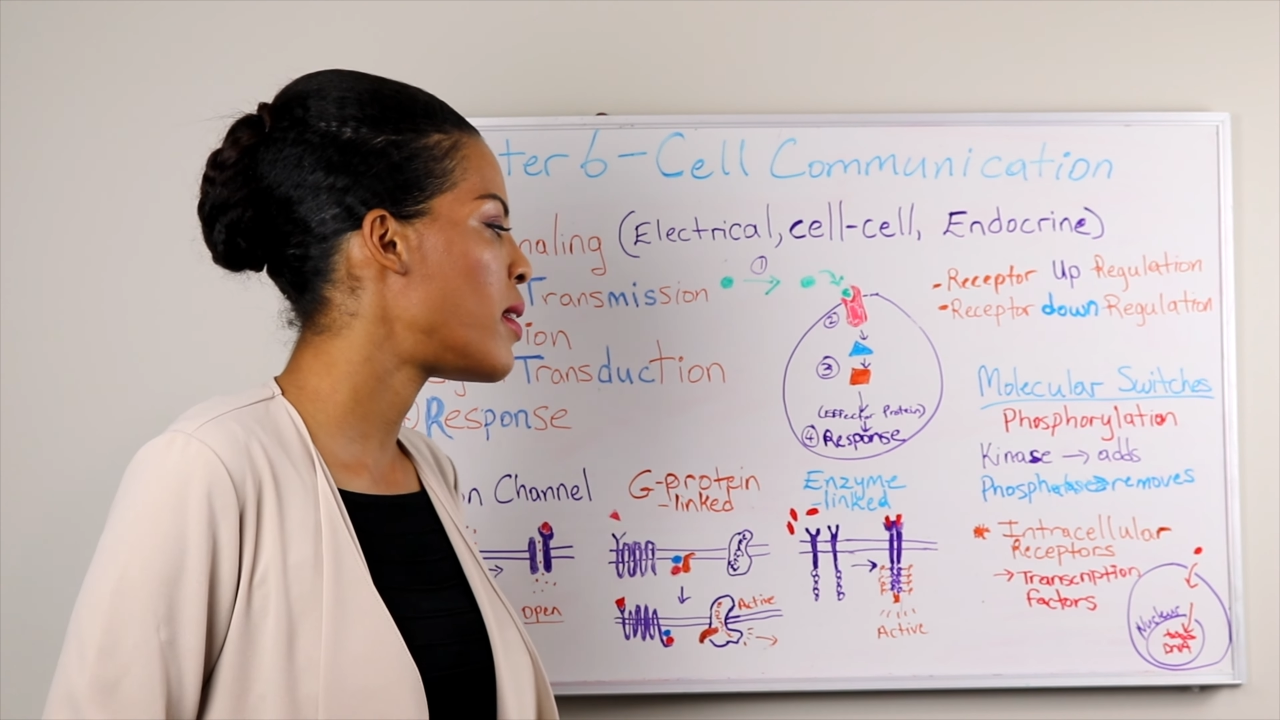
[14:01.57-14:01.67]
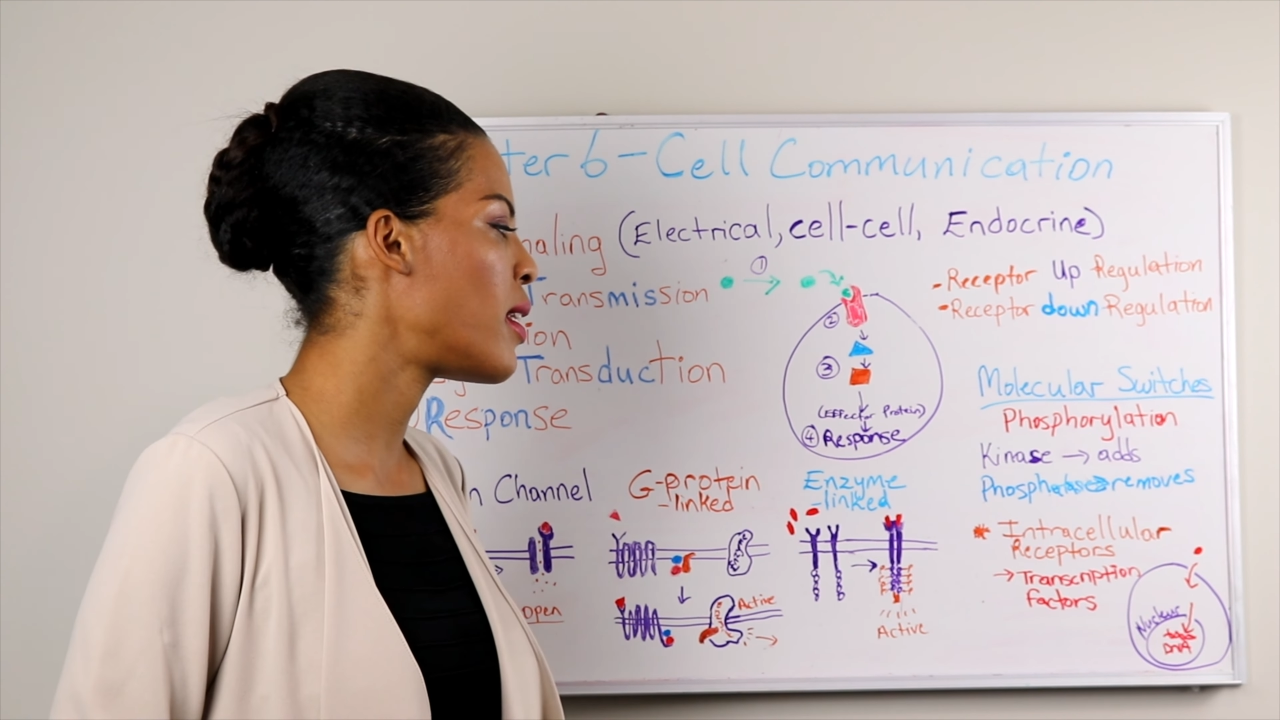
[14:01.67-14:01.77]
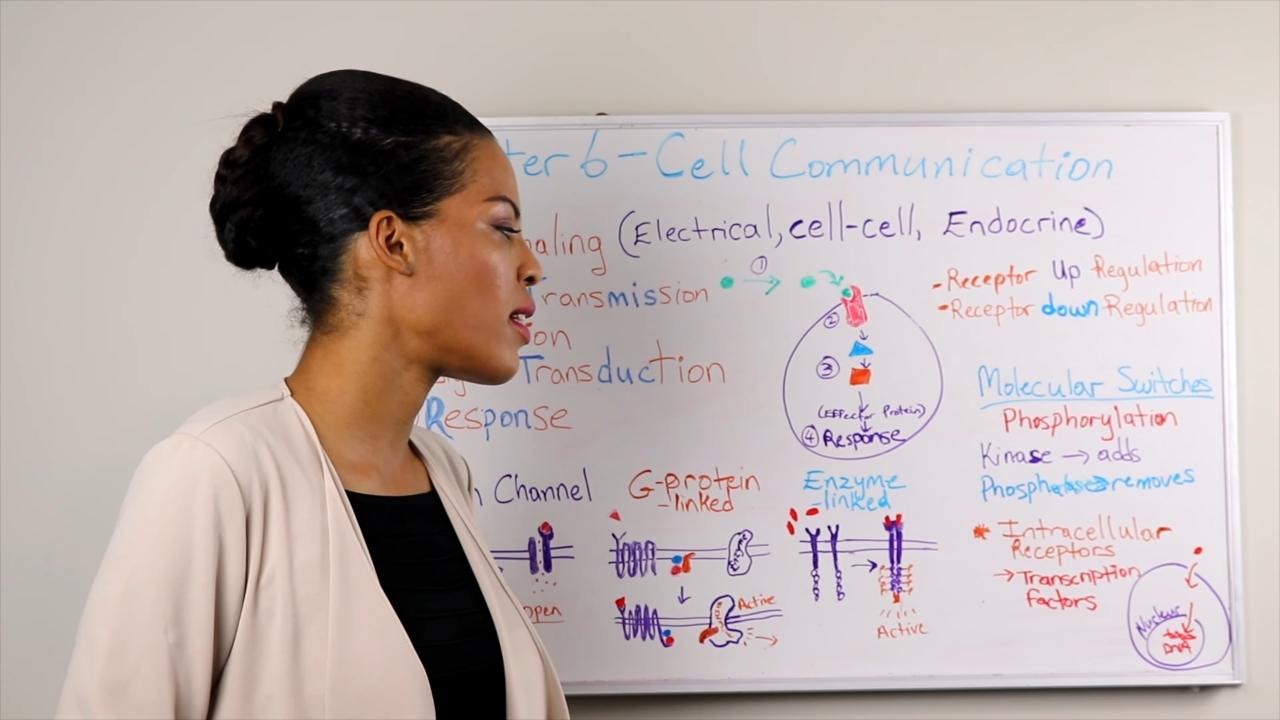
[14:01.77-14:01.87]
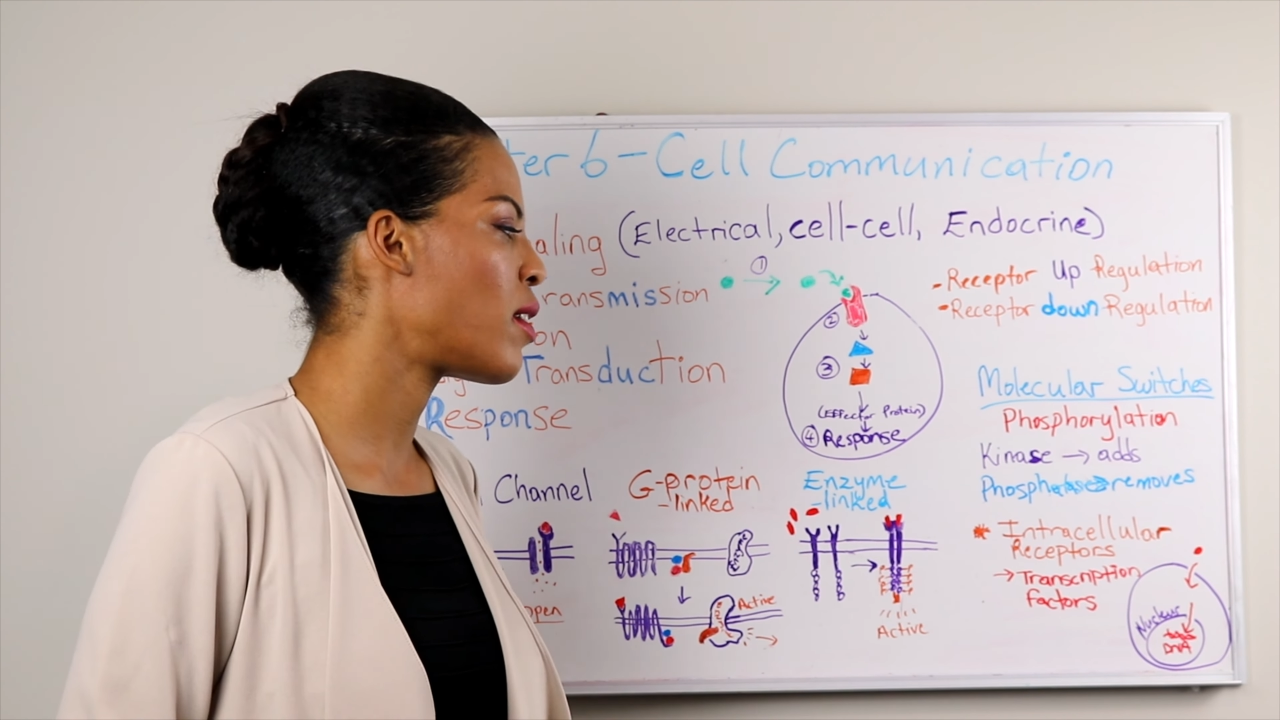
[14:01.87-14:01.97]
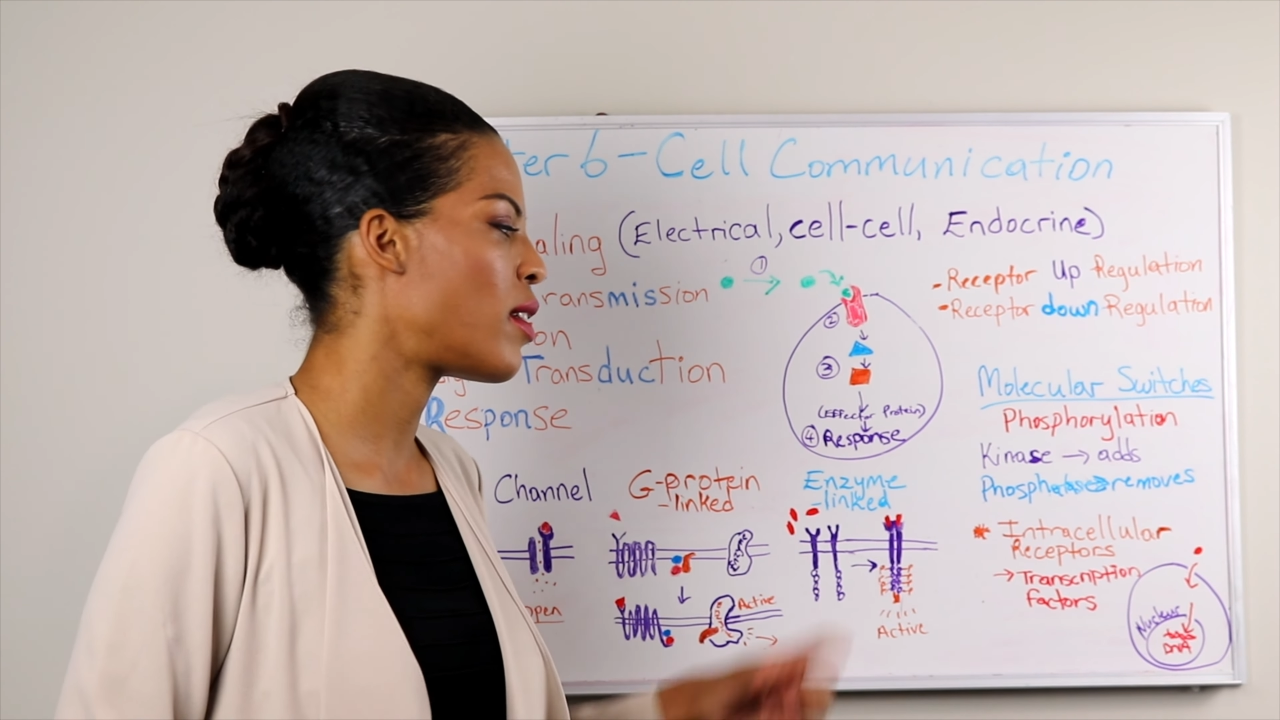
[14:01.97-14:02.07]

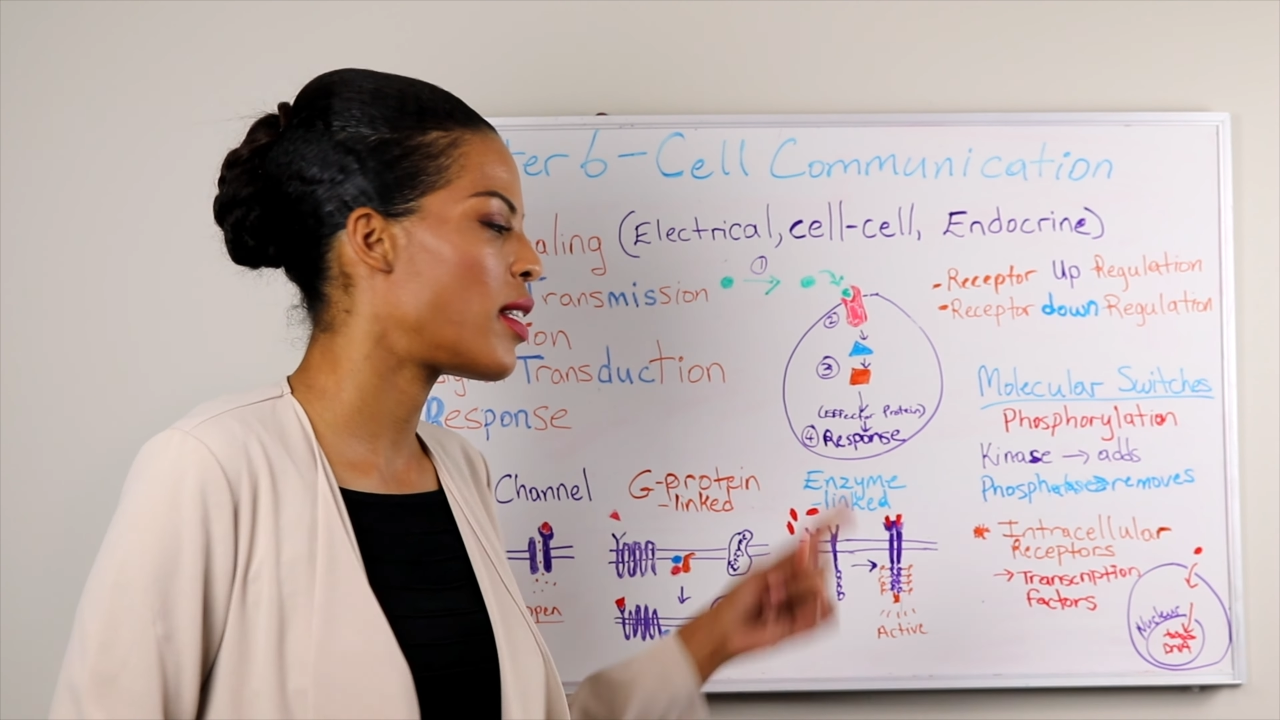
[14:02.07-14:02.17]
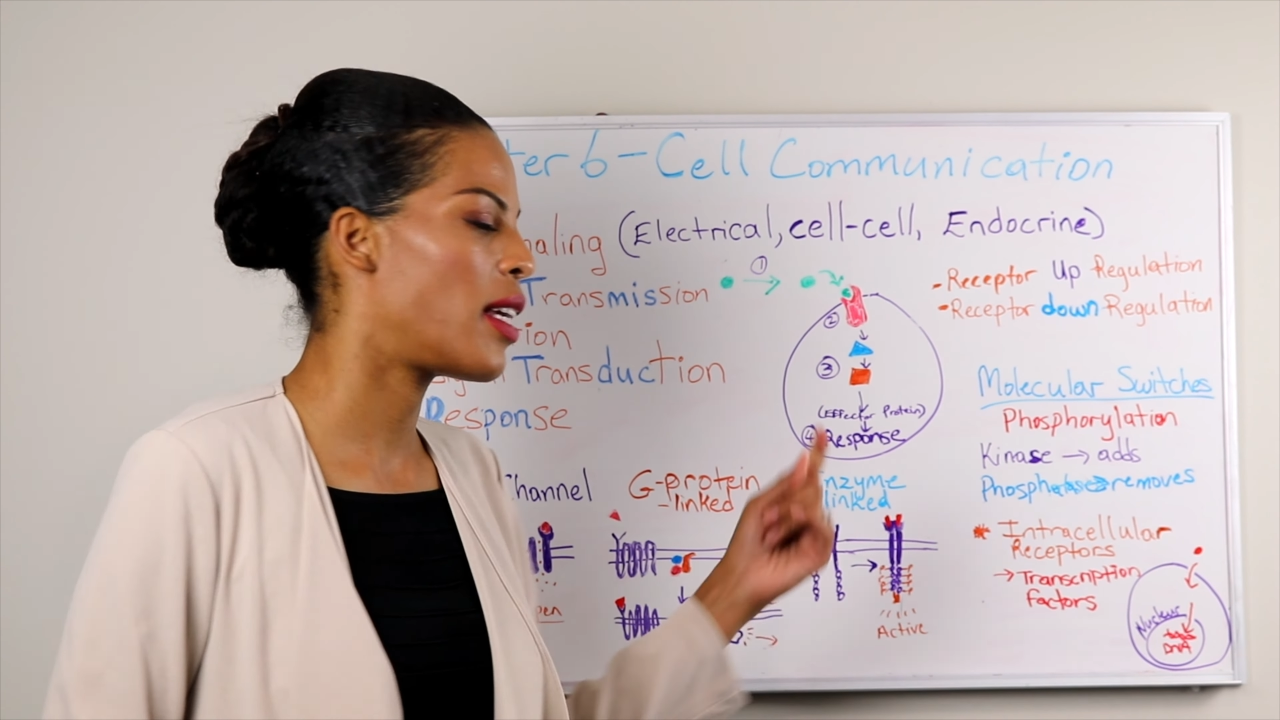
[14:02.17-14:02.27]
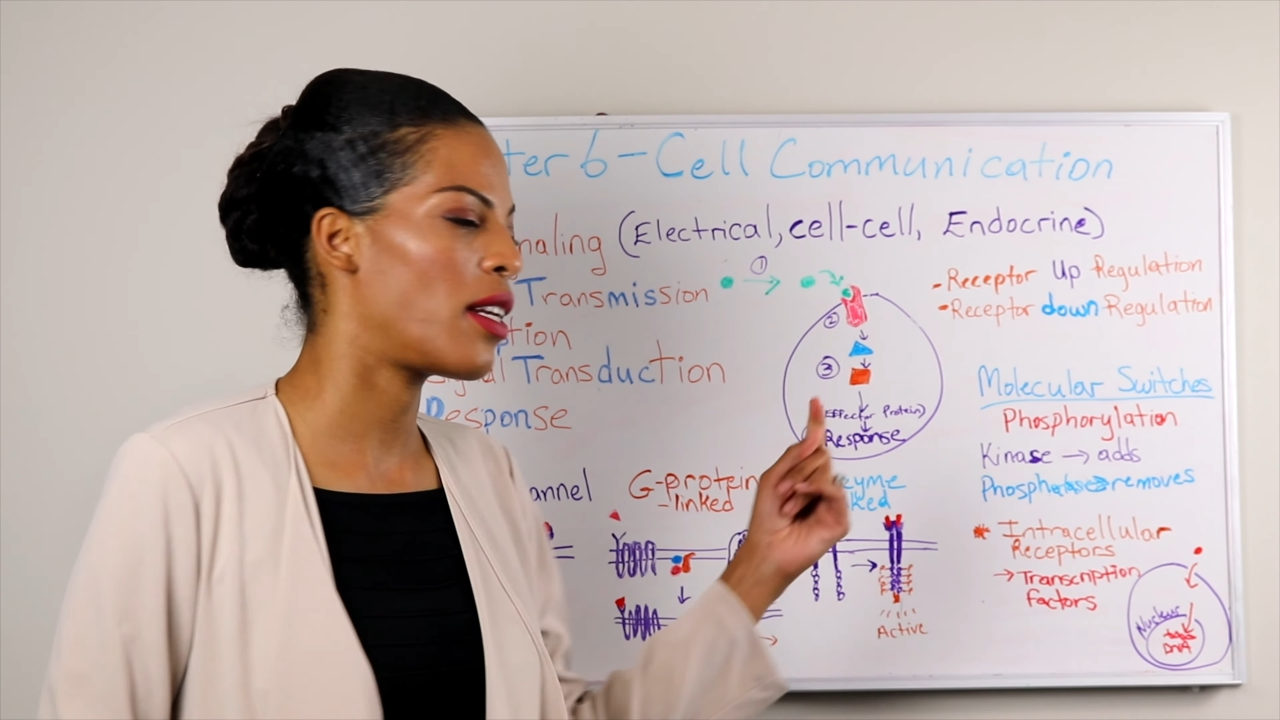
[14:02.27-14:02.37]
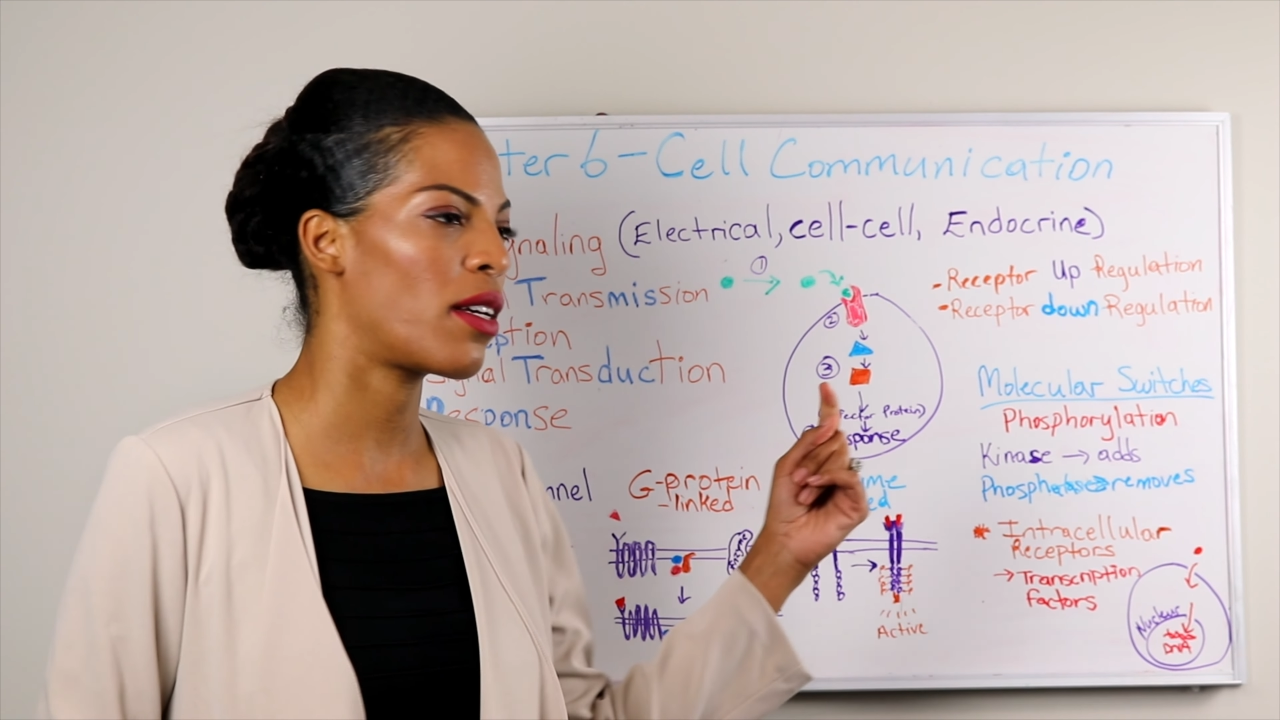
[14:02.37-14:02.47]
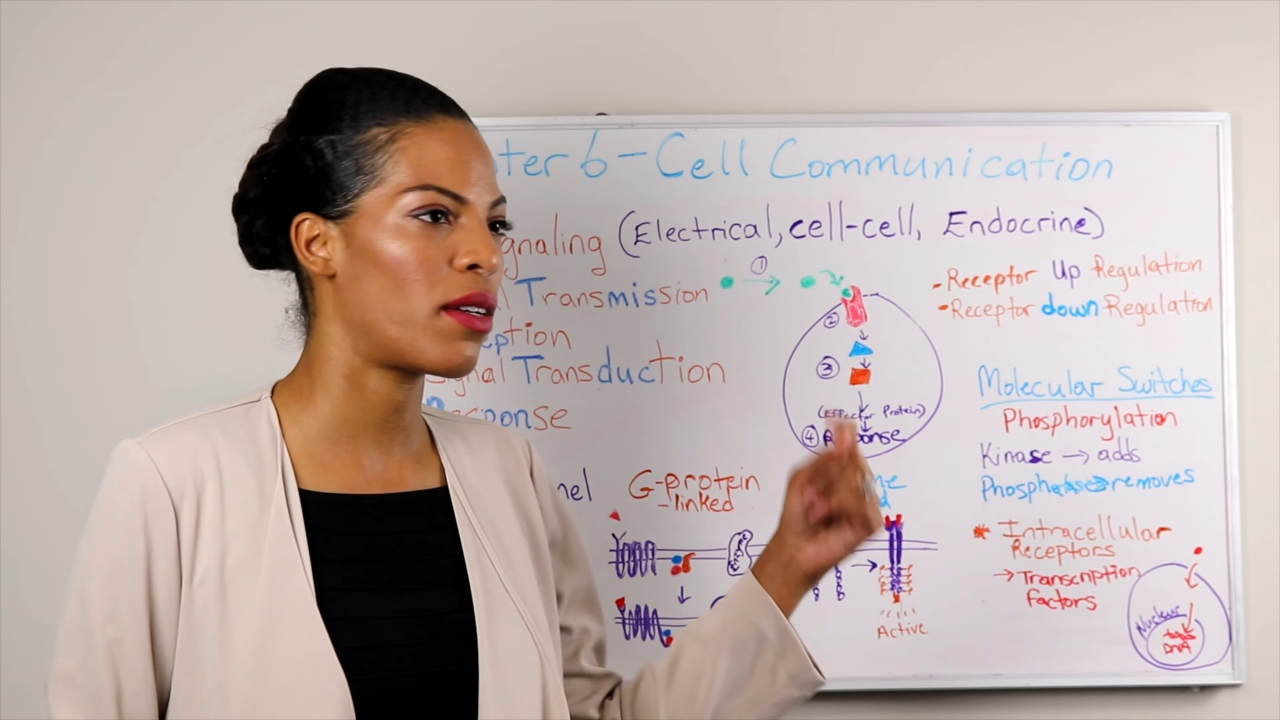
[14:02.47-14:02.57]
signals
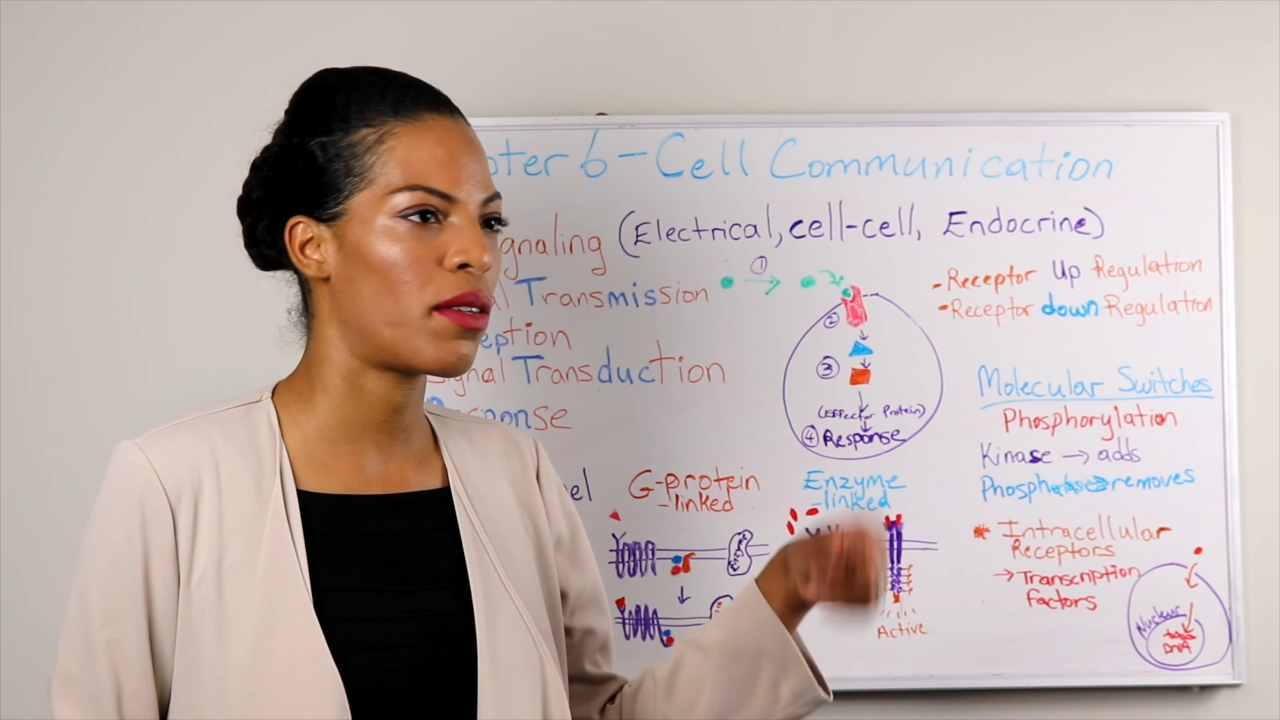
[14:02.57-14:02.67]
can go